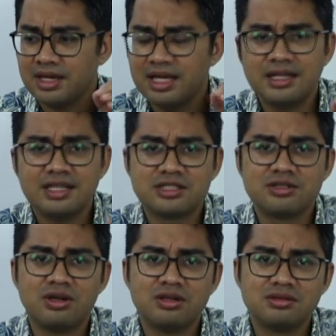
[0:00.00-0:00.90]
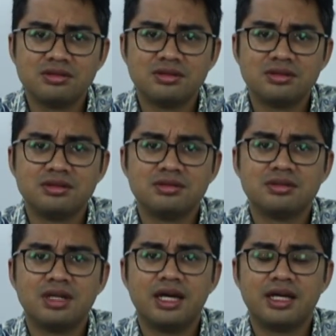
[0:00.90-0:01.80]
And that's not,
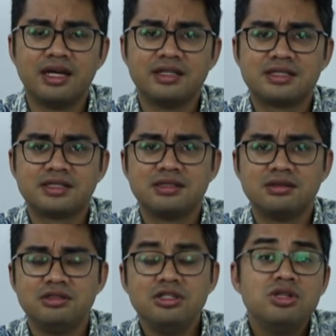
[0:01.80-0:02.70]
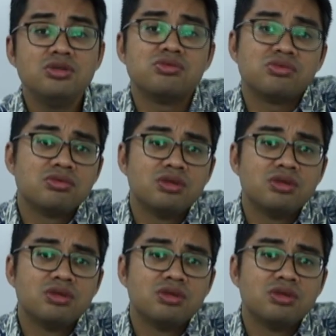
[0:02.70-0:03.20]
I guess, new